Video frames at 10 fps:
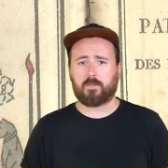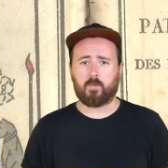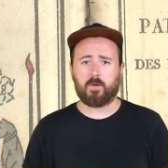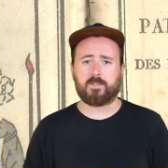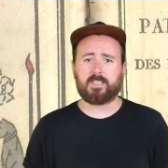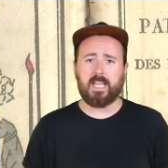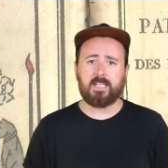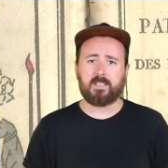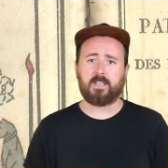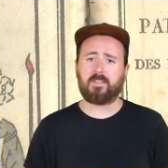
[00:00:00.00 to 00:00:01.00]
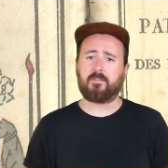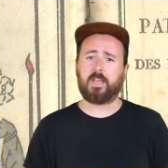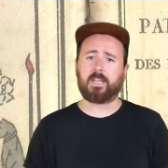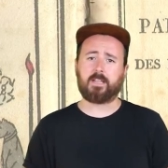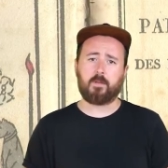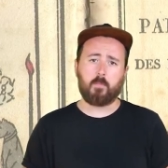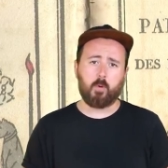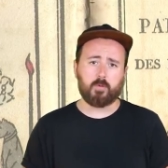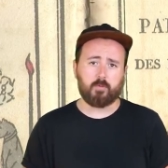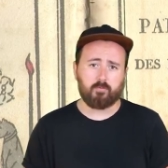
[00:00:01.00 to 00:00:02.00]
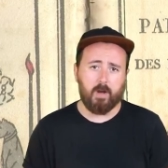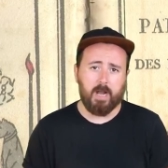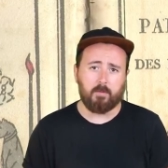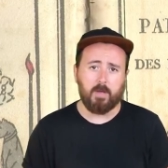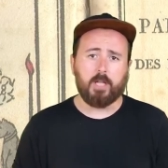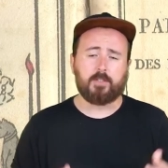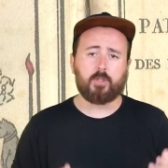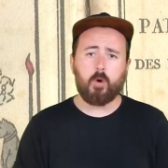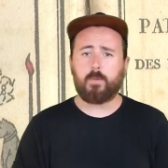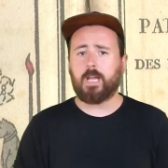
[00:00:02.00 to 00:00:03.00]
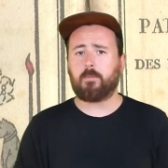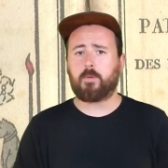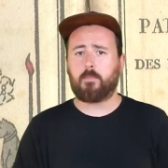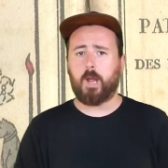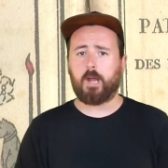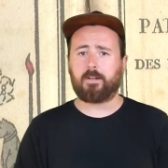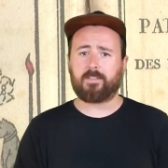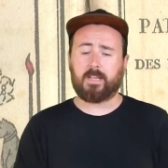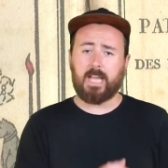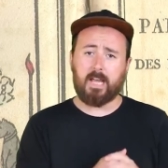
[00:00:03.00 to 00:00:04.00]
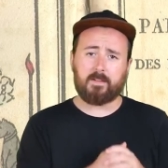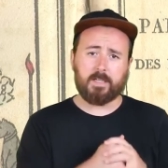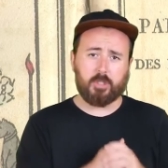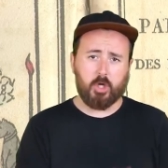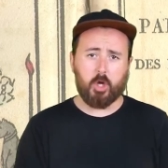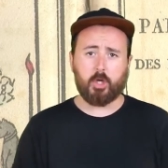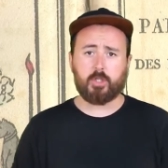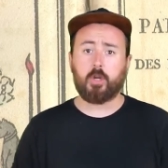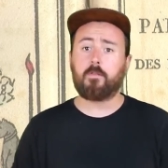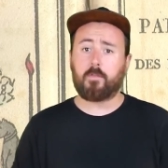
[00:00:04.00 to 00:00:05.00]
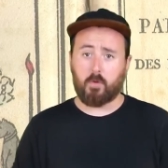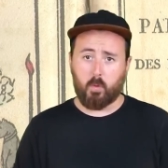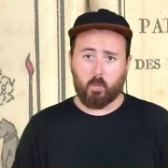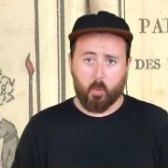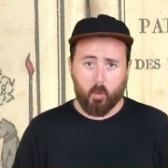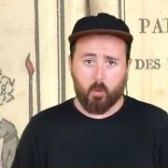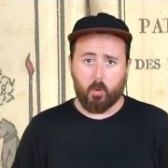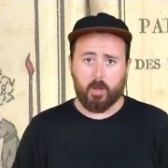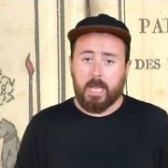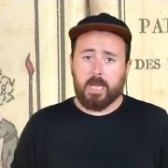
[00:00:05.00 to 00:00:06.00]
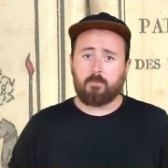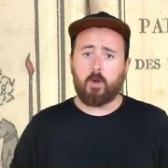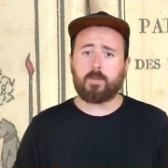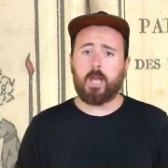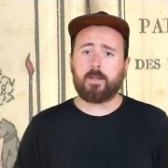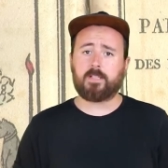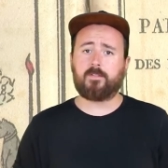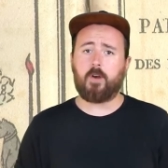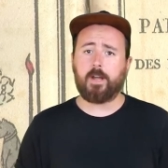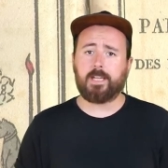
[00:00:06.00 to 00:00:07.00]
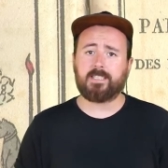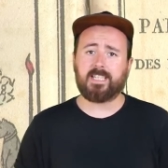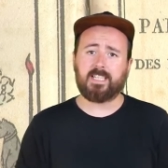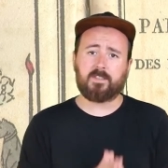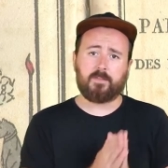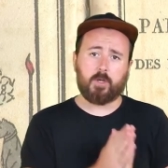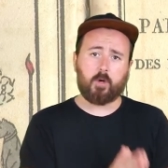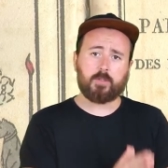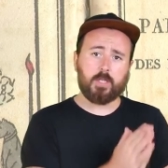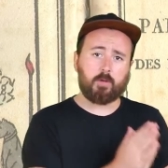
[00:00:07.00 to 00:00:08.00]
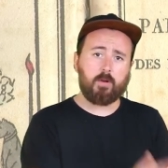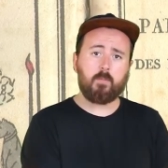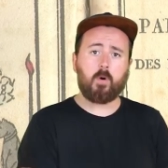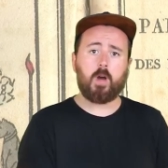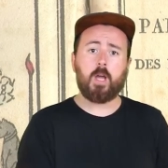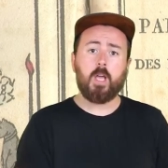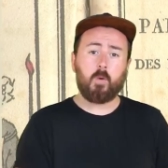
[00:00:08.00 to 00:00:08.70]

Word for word: thought of Satan invading the mortal realm, and so began preparing the Catholic Church for a war. He wrote down his findings in this forgotten grimoire,